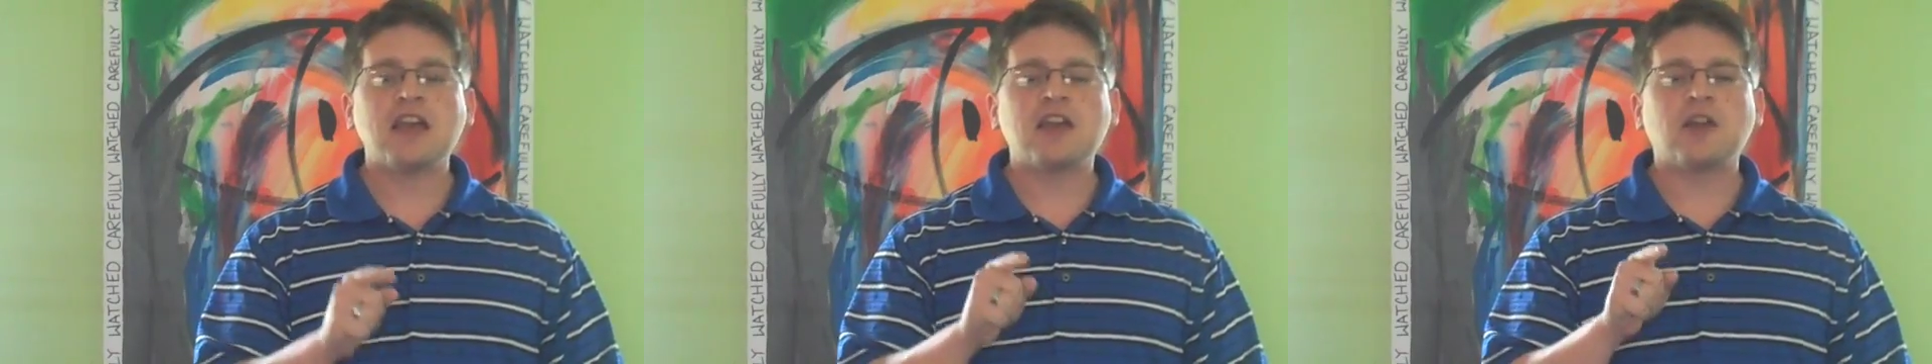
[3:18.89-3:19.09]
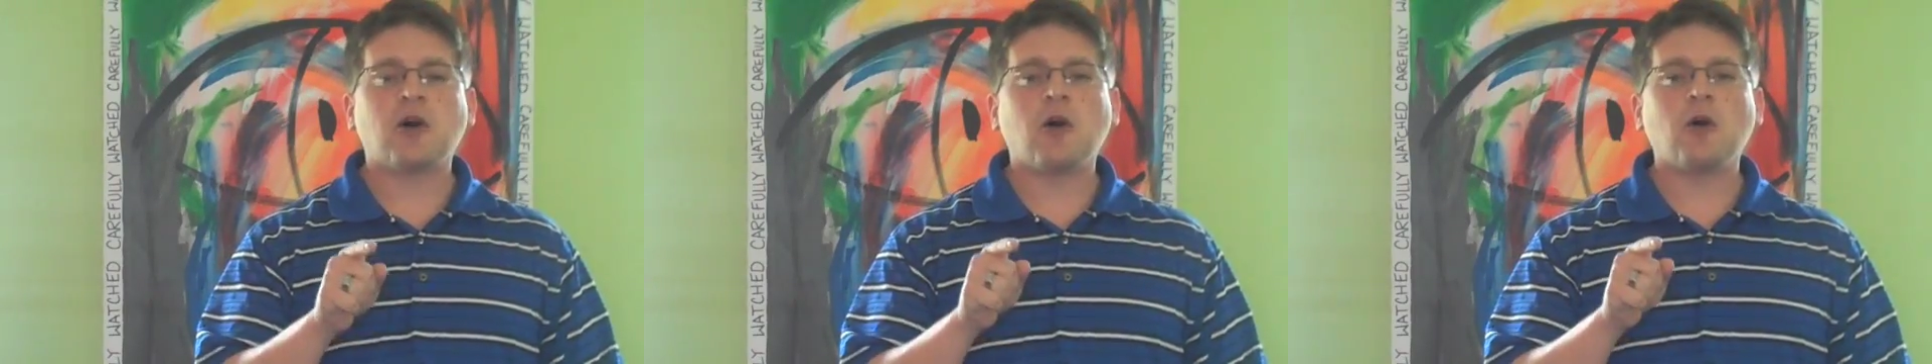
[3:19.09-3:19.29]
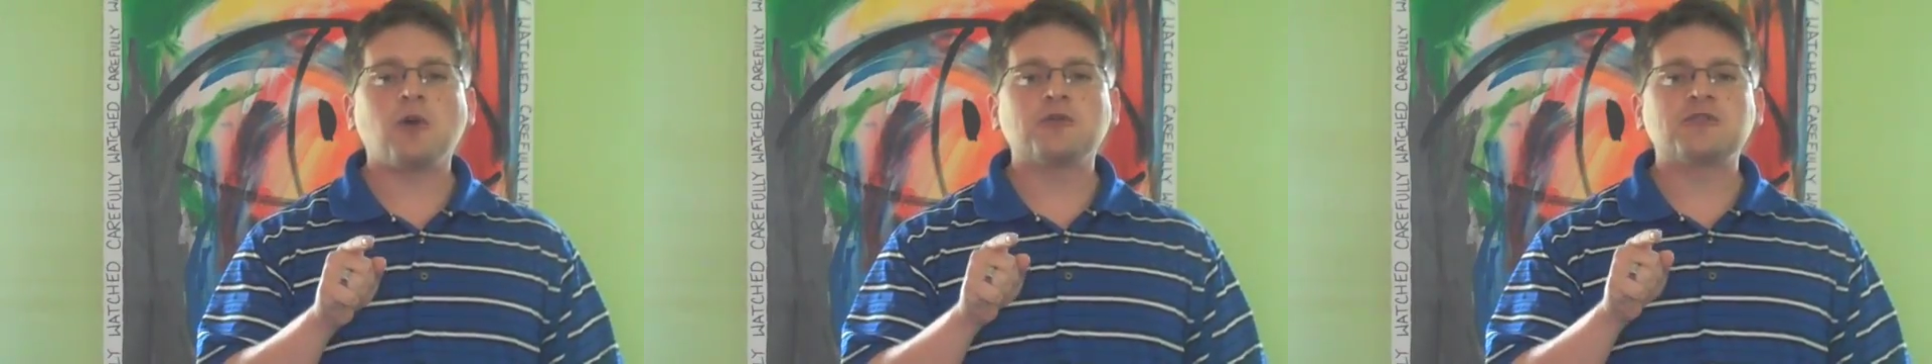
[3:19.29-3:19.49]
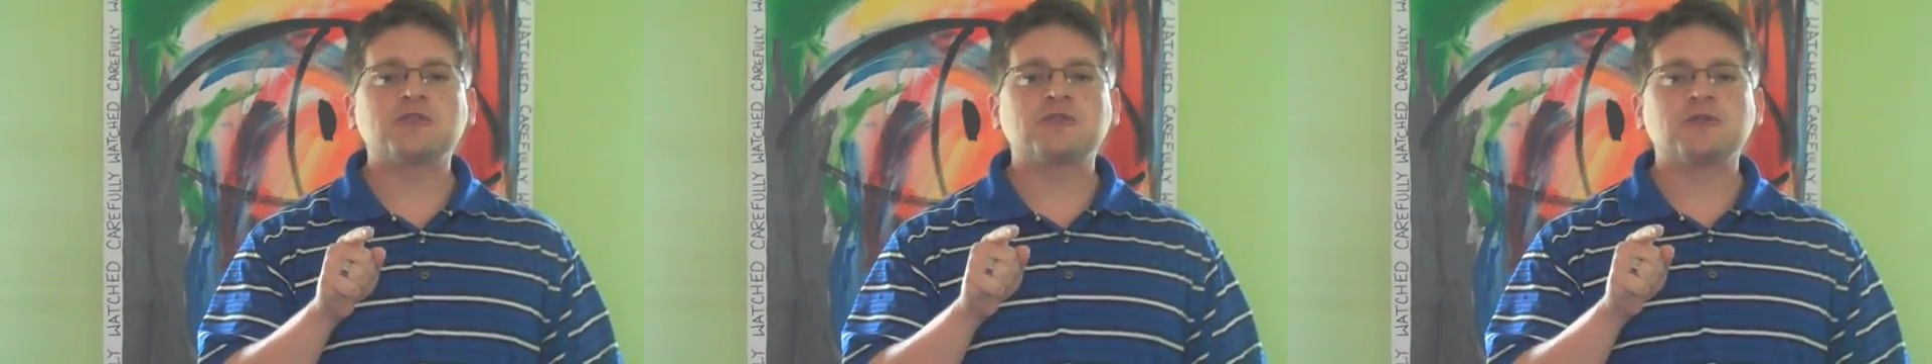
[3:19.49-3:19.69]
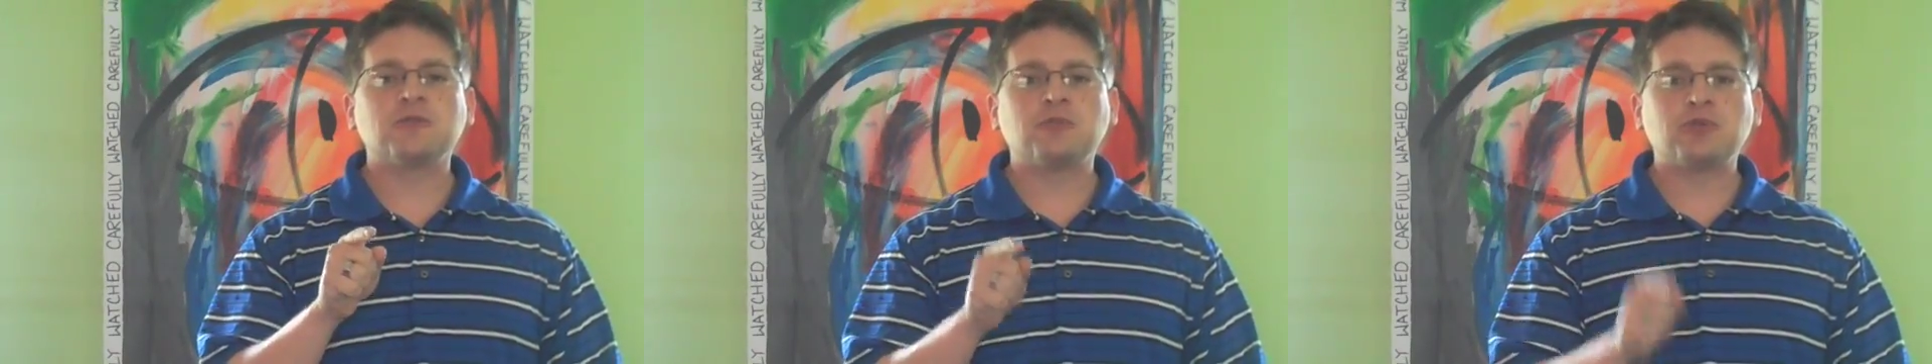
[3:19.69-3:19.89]
and
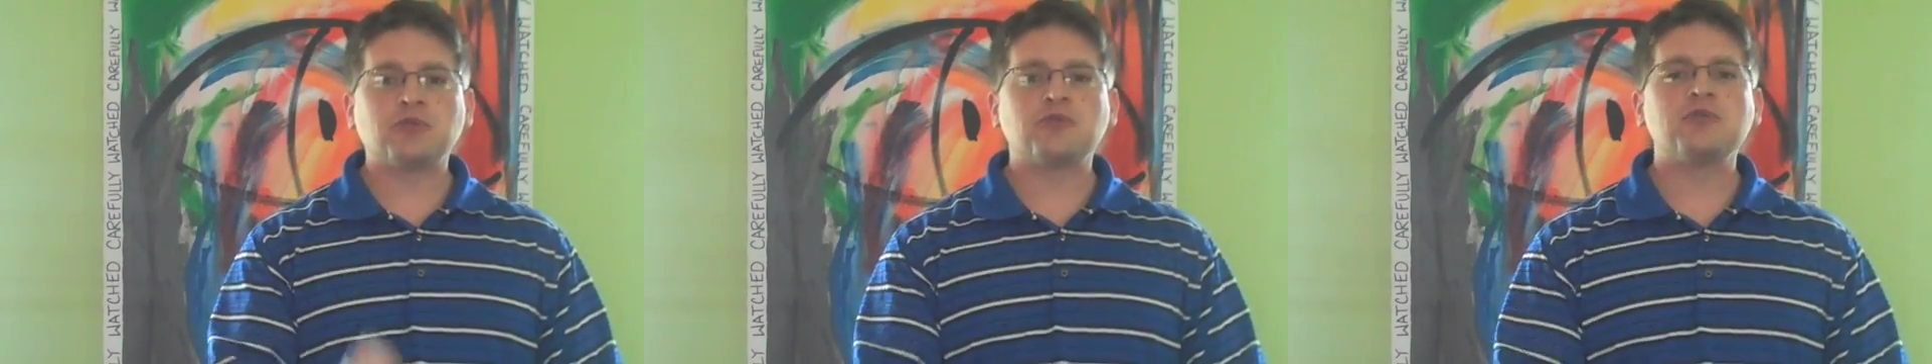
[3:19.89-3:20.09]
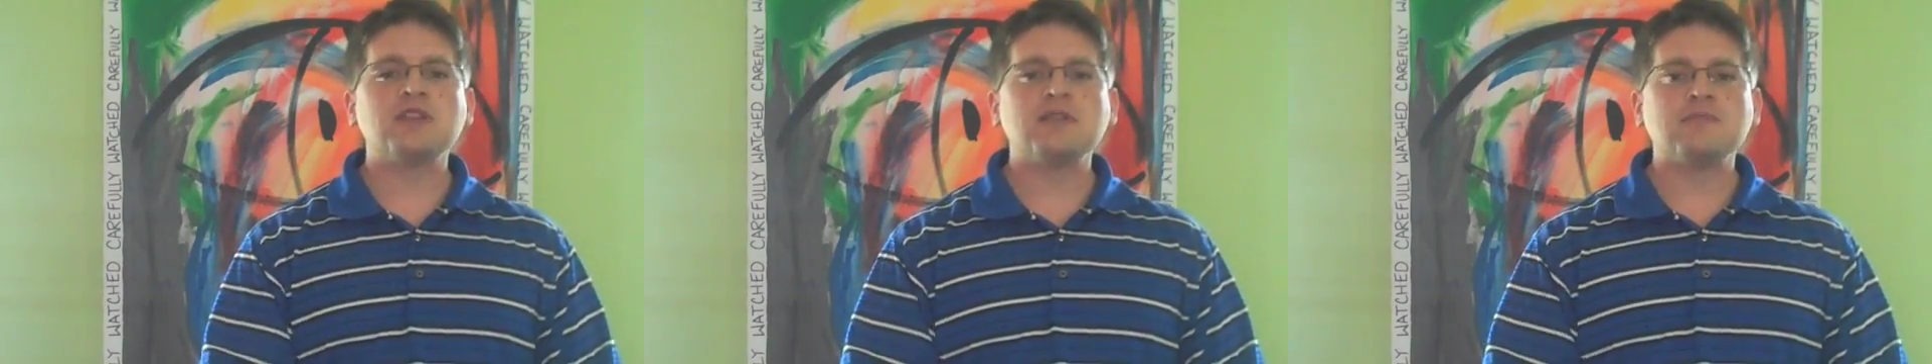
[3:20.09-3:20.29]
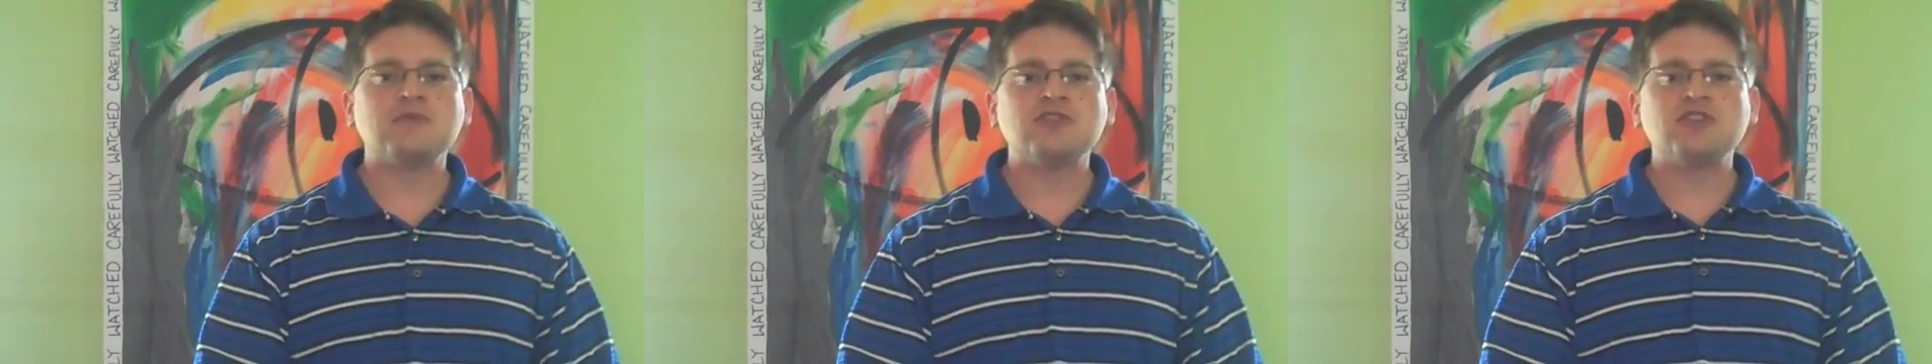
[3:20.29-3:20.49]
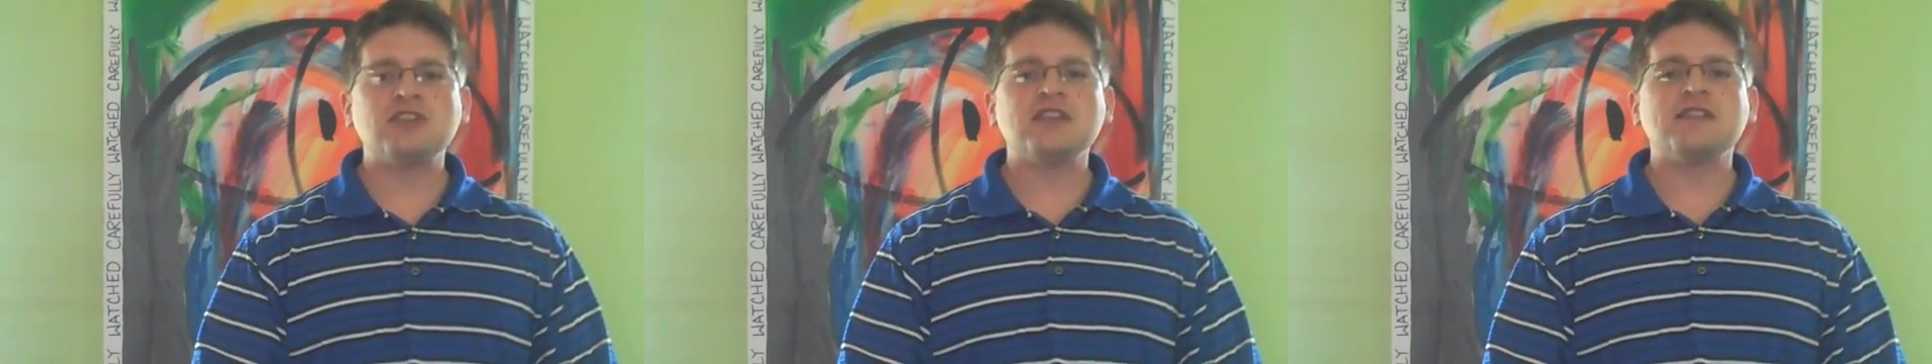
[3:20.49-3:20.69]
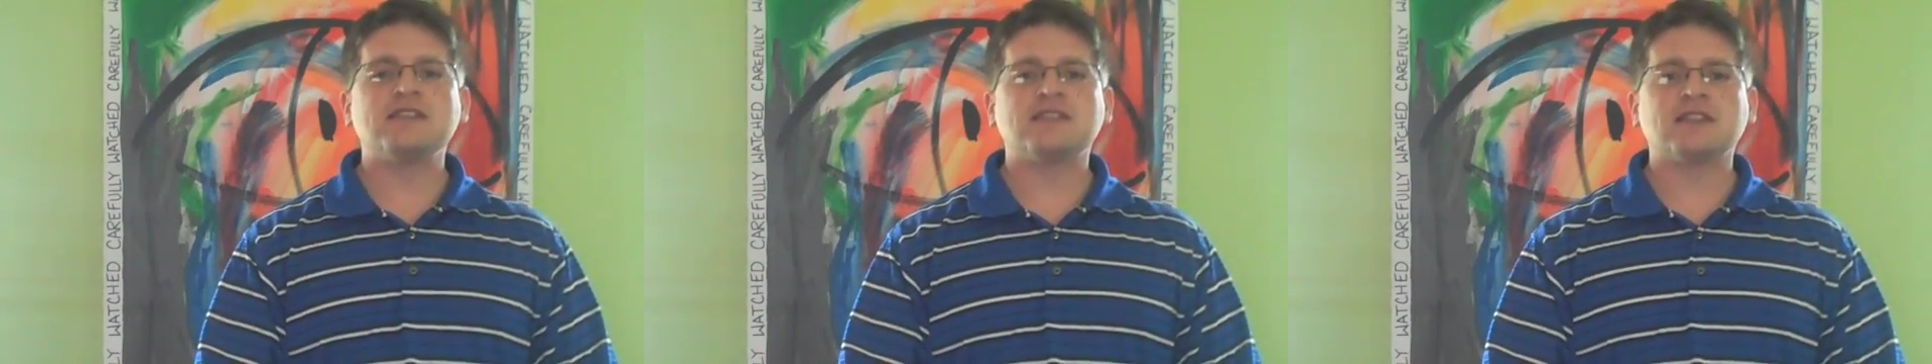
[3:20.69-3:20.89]
all-supreme
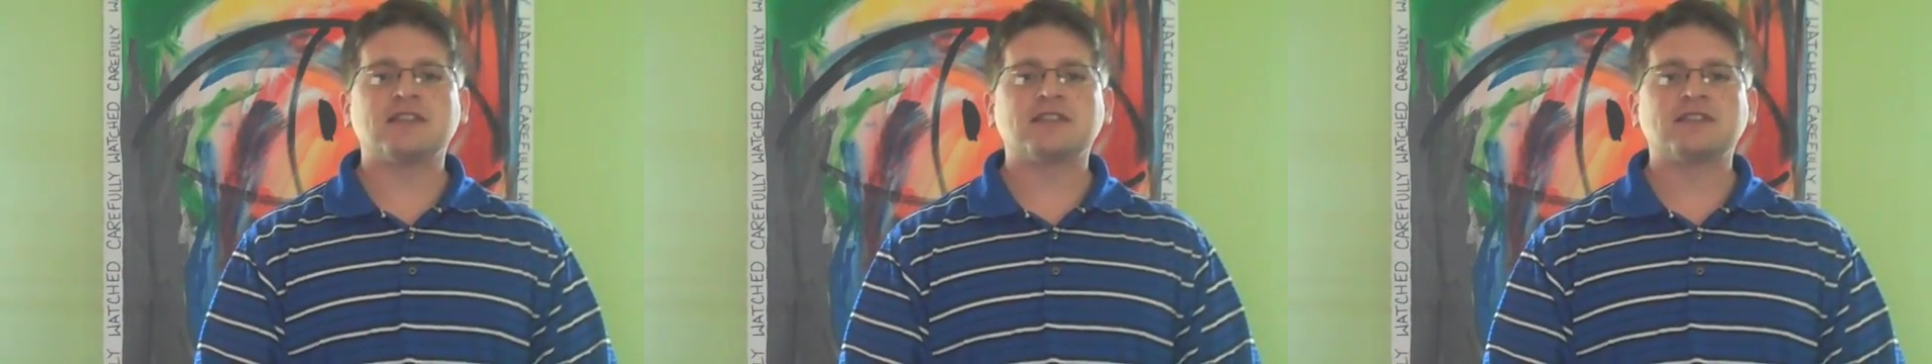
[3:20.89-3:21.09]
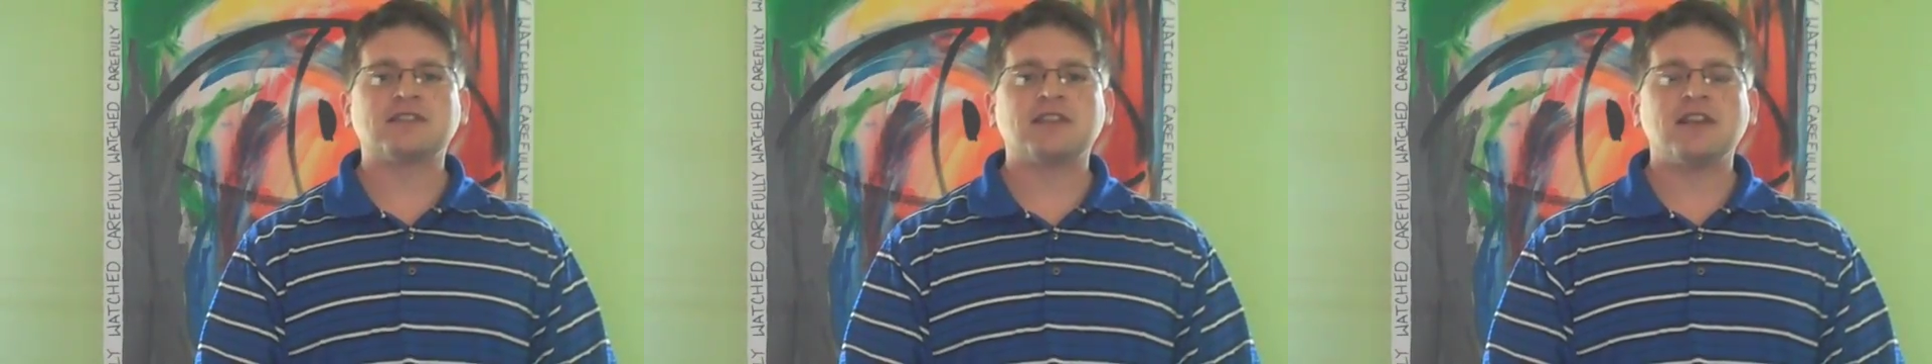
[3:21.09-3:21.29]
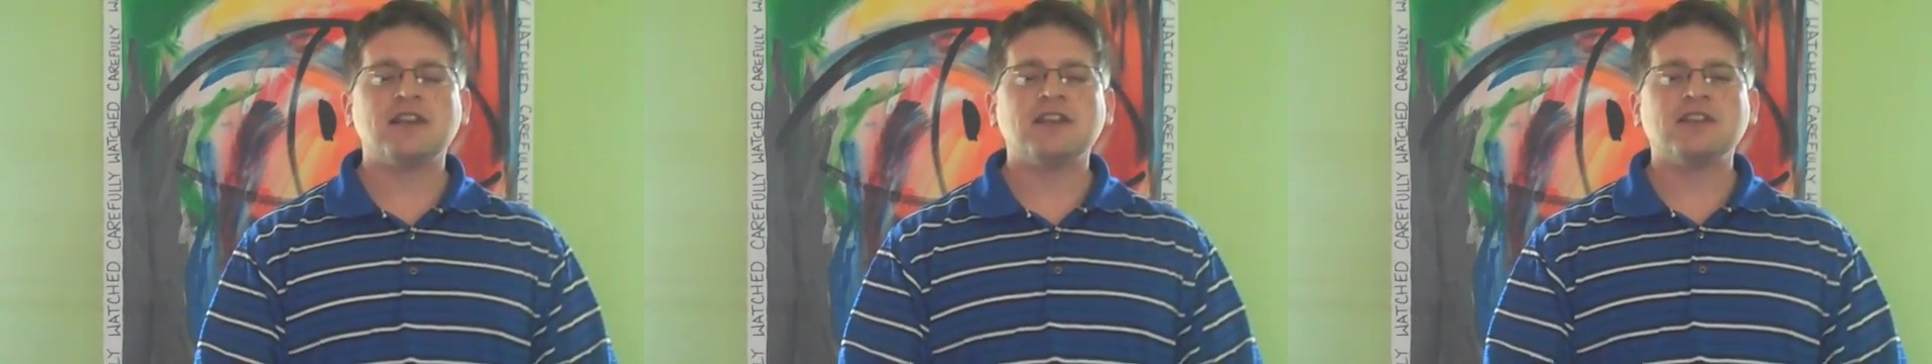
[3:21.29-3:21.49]
Jesus